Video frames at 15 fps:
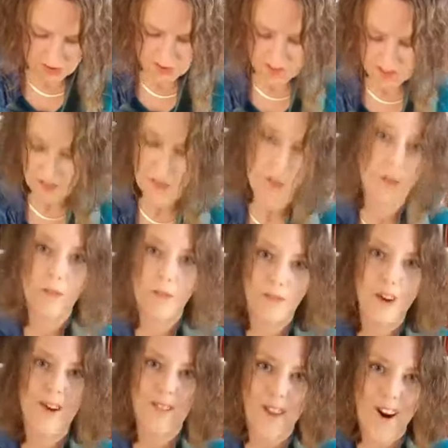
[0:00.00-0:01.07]
and if you were
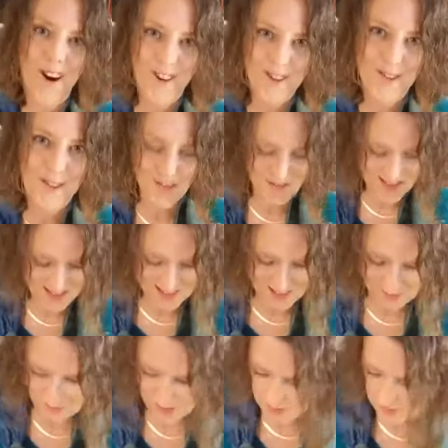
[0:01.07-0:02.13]
on a harder surface, it
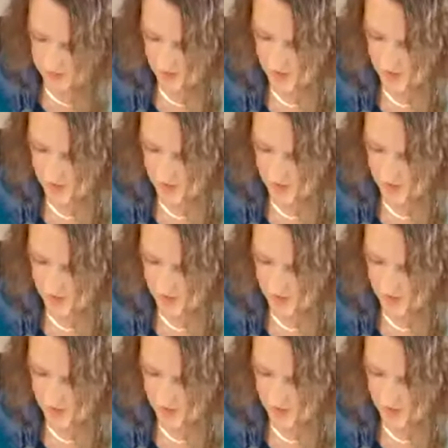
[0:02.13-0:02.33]
works better,